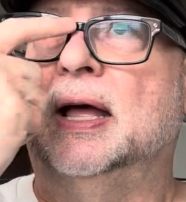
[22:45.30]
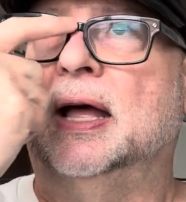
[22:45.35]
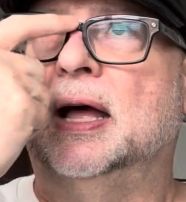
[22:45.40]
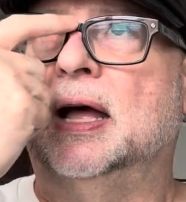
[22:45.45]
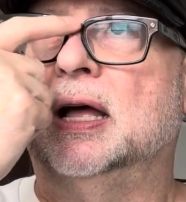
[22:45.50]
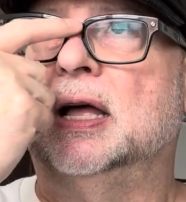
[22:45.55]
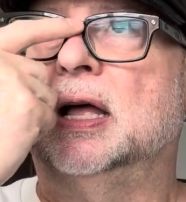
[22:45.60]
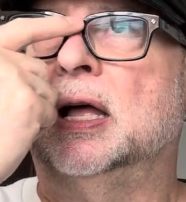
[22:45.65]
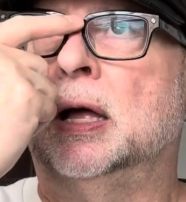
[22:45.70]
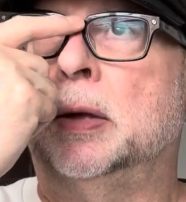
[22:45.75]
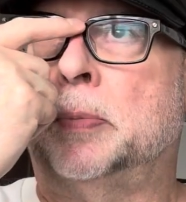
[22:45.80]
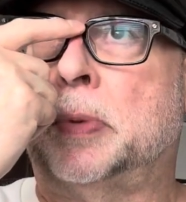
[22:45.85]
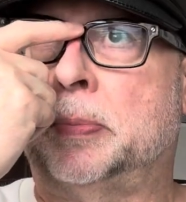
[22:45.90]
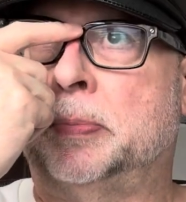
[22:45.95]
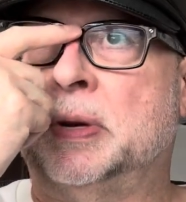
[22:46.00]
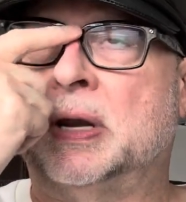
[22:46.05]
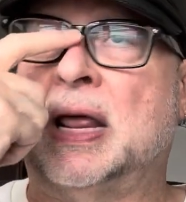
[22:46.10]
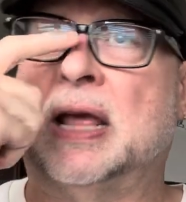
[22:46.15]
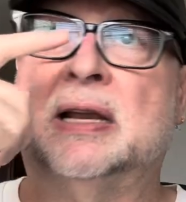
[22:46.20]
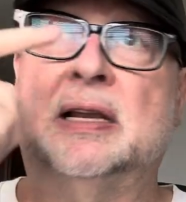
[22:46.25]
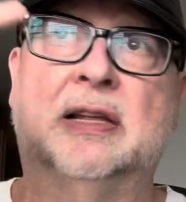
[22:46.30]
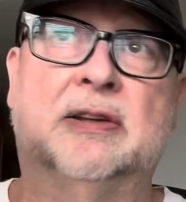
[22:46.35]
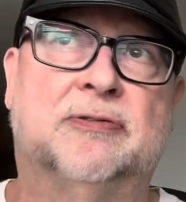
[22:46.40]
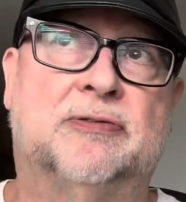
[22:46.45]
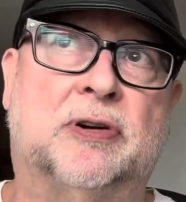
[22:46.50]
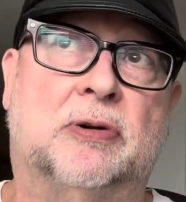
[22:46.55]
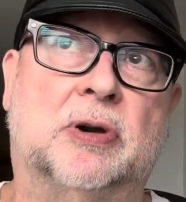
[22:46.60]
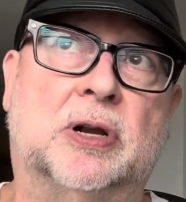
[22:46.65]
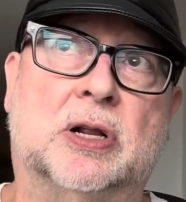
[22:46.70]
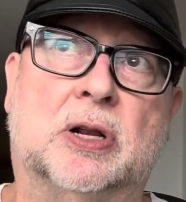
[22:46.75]
I mean, I live
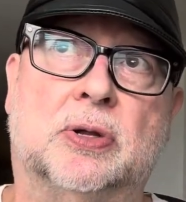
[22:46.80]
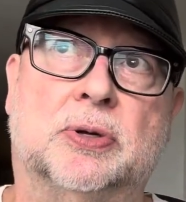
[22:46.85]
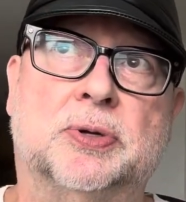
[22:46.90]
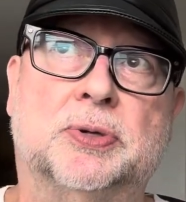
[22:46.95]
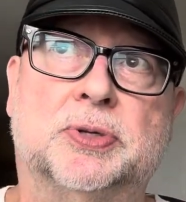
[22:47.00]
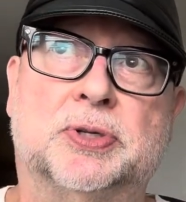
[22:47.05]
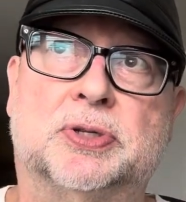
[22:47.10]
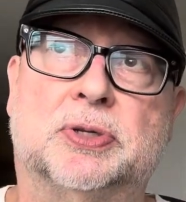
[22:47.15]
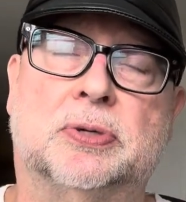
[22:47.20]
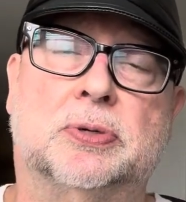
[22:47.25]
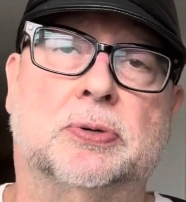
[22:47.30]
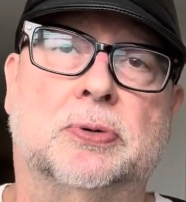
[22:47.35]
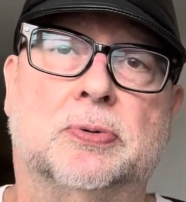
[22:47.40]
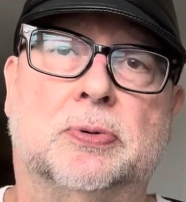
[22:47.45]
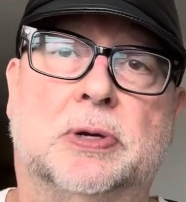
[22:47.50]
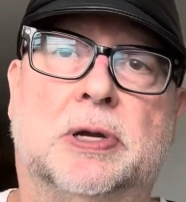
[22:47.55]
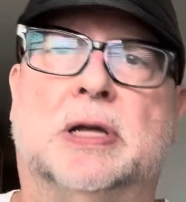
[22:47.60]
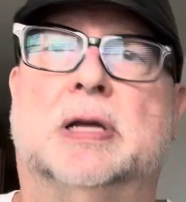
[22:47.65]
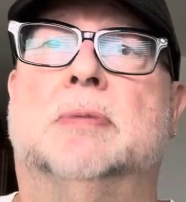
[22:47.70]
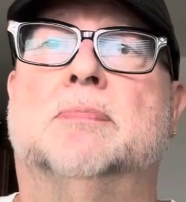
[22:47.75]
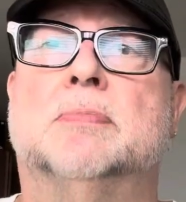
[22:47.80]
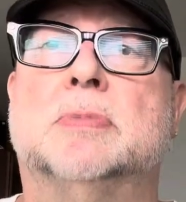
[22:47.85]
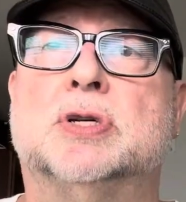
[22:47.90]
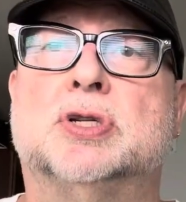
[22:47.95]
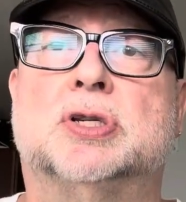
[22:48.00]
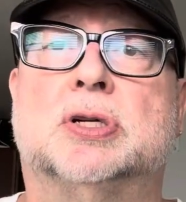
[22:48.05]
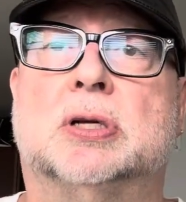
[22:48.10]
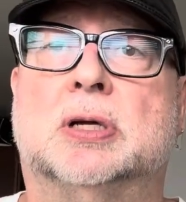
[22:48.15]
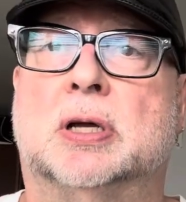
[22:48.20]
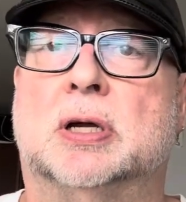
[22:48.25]
very close to Lake
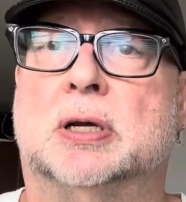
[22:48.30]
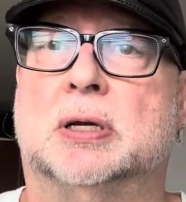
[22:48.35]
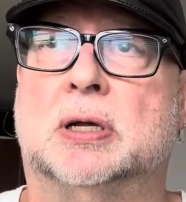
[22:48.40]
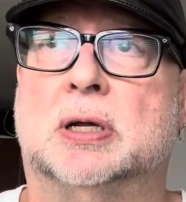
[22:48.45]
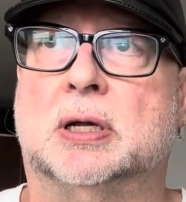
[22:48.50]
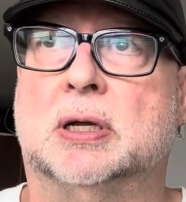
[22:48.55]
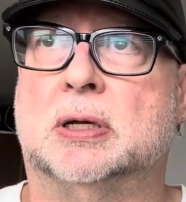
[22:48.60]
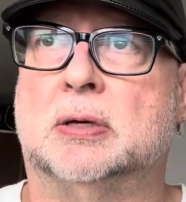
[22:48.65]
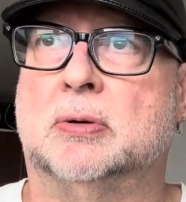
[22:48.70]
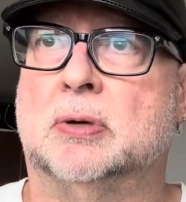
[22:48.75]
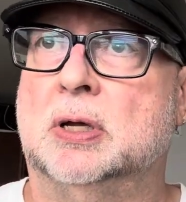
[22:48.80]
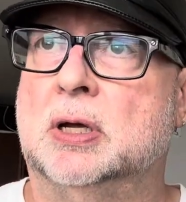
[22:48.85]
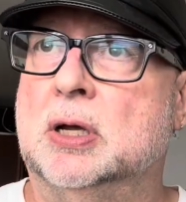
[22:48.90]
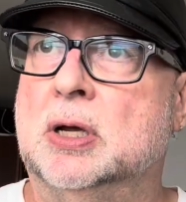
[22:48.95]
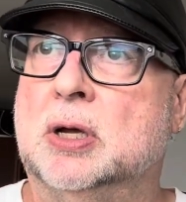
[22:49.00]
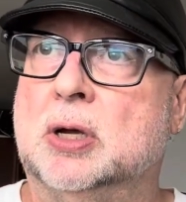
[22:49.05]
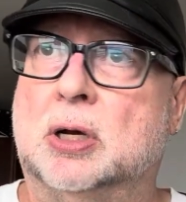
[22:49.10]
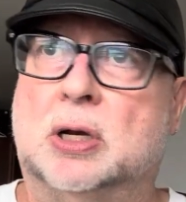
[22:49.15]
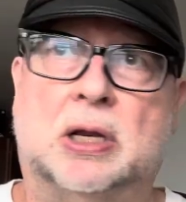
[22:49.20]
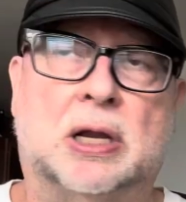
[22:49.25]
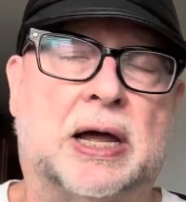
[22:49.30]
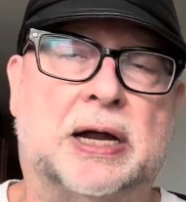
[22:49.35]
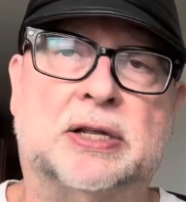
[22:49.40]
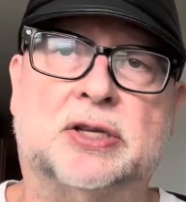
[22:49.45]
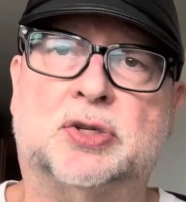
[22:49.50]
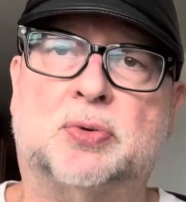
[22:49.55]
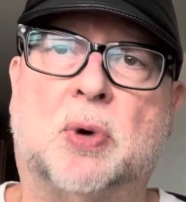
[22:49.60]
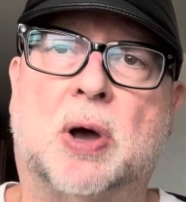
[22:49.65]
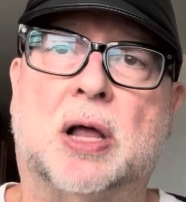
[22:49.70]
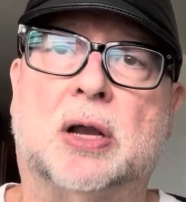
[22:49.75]
Michigan, and a lot of
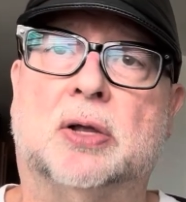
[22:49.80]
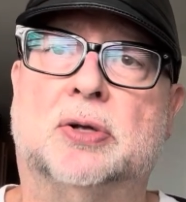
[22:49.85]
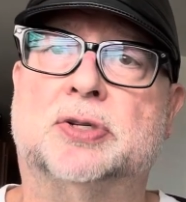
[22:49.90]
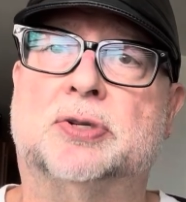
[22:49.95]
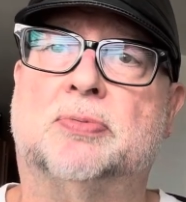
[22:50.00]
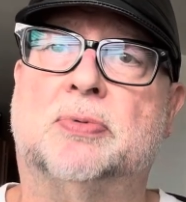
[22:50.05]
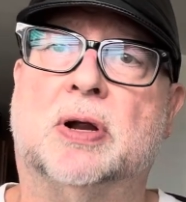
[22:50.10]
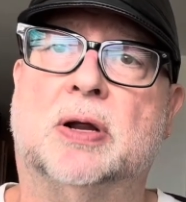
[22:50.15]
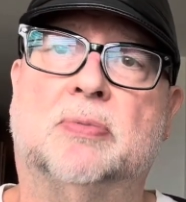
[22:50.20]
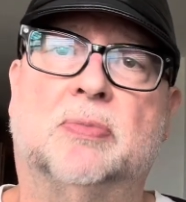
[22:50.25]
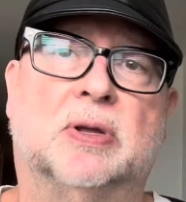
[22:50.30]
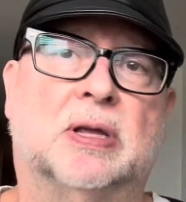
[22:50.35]
swallows around.